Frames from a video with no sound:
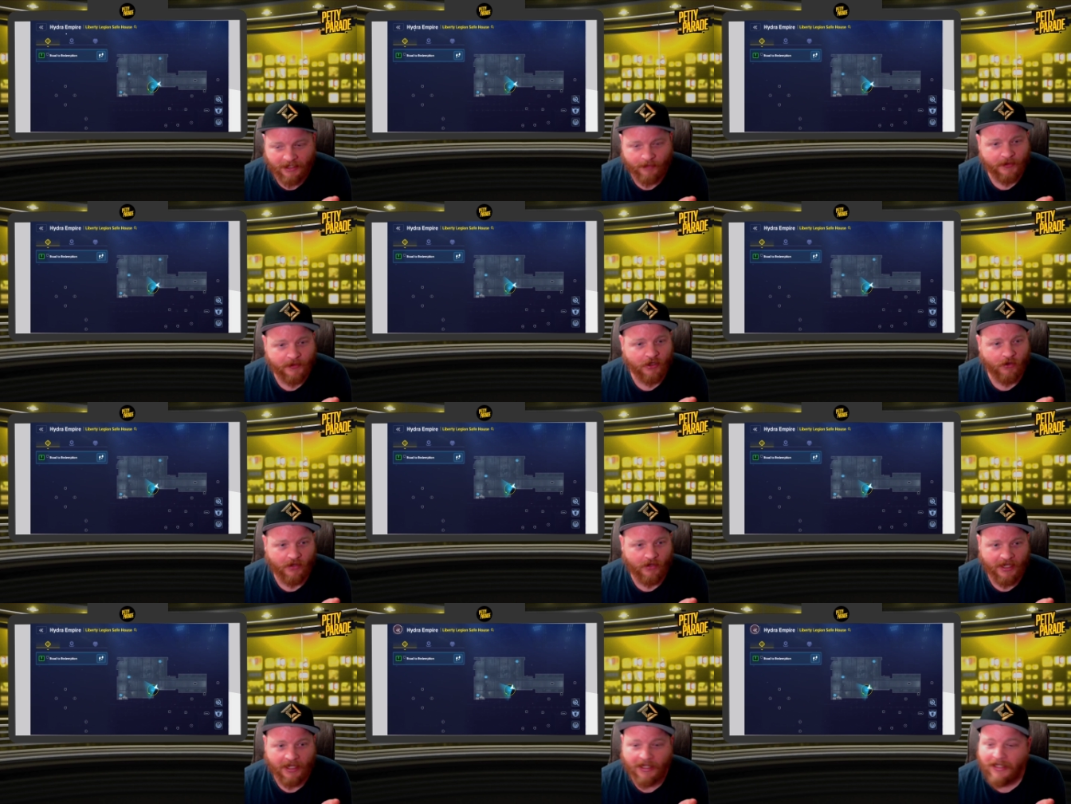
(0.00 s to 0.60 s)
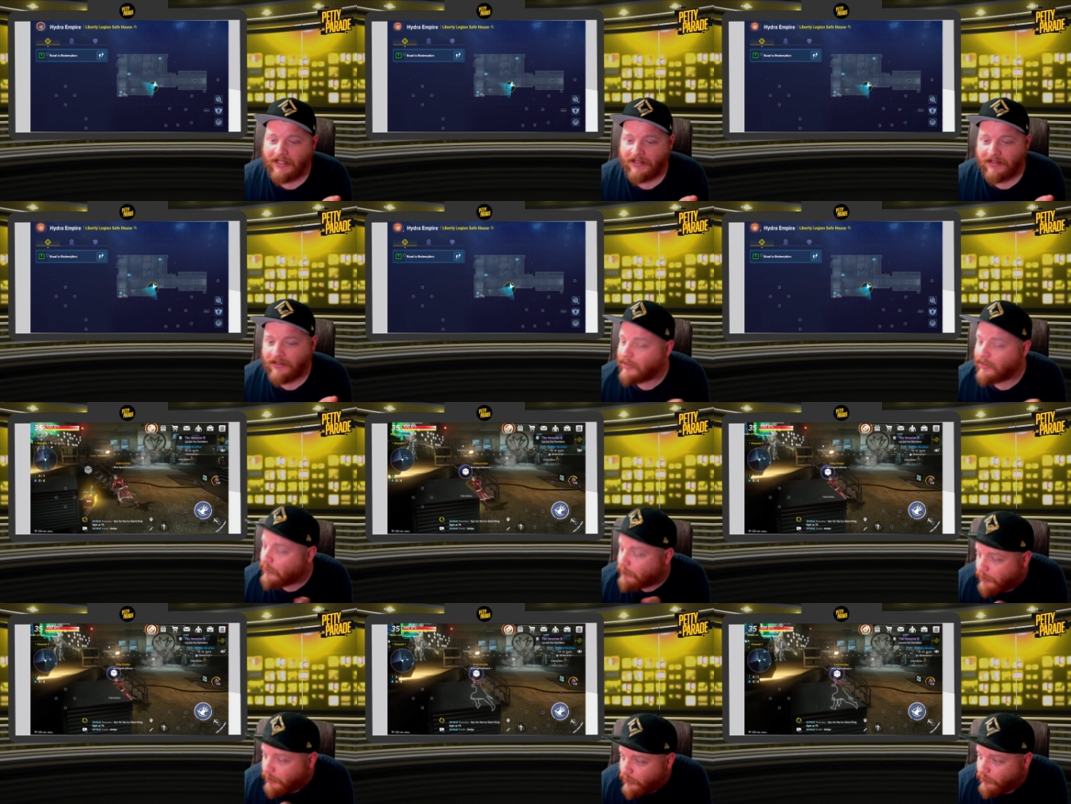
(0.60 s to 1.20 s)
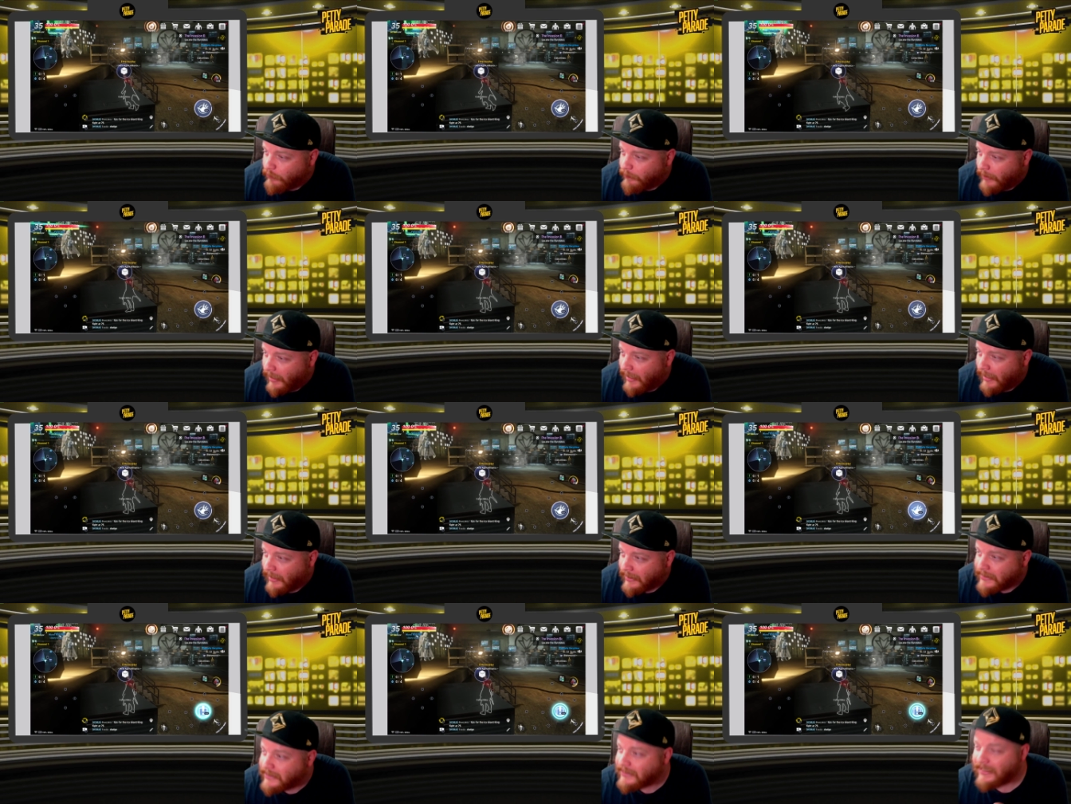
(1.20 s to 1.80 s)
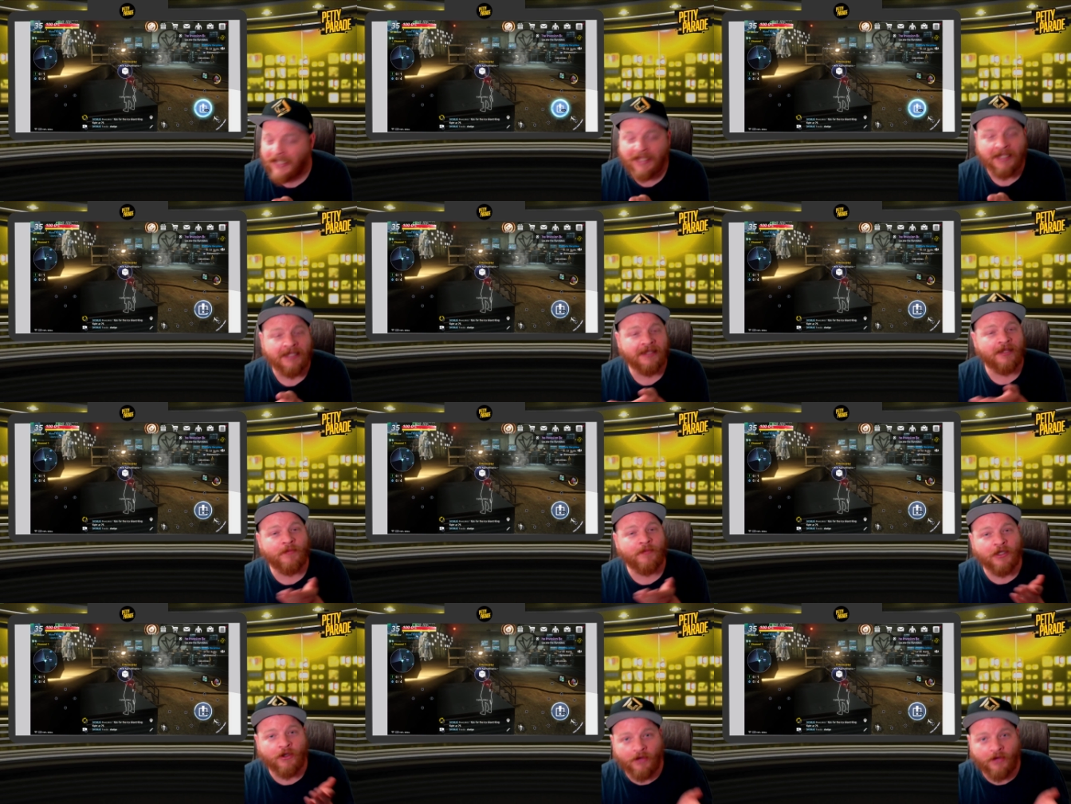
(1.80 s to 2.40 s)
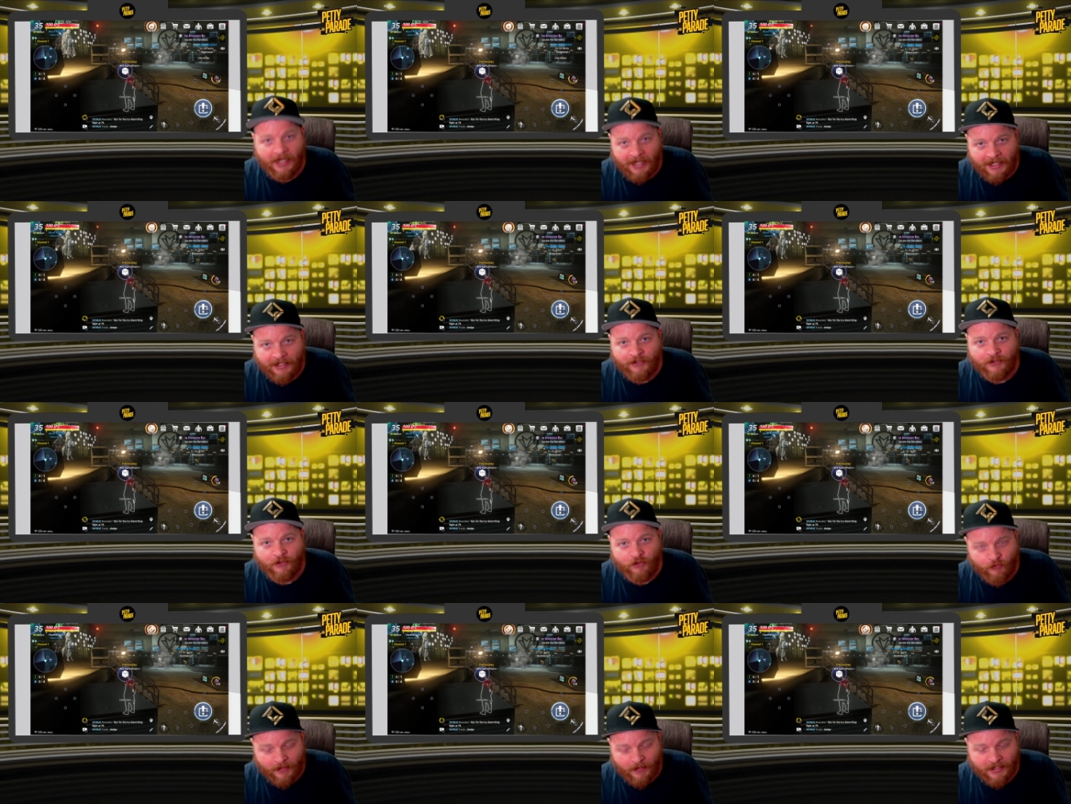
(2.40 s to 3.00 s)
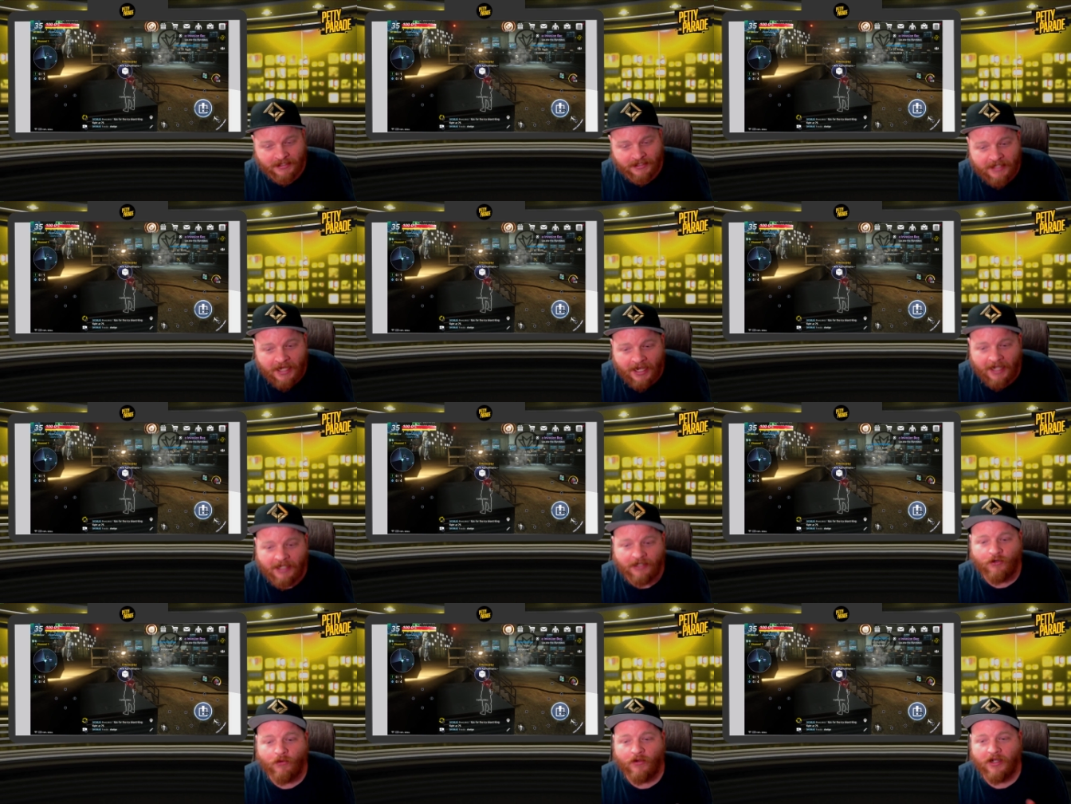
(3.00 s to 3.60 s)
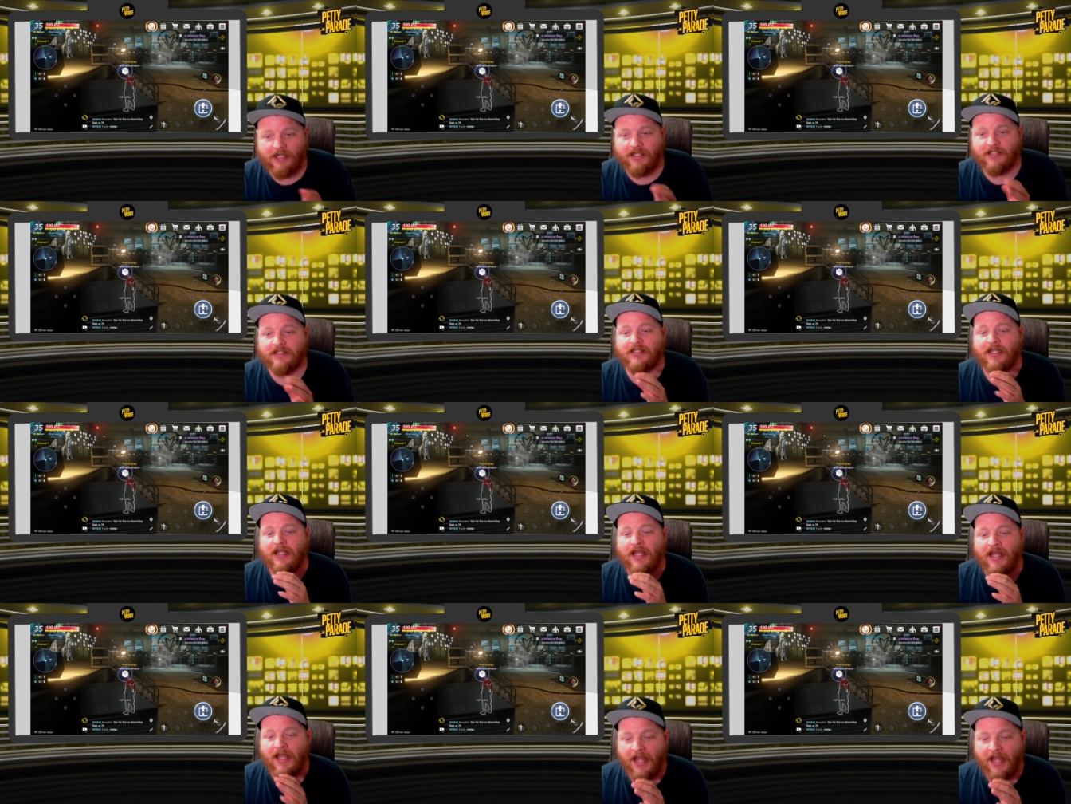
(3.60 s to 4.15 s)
Let me go ahead and get the little blue box, and then let me go ahead and do my side quest.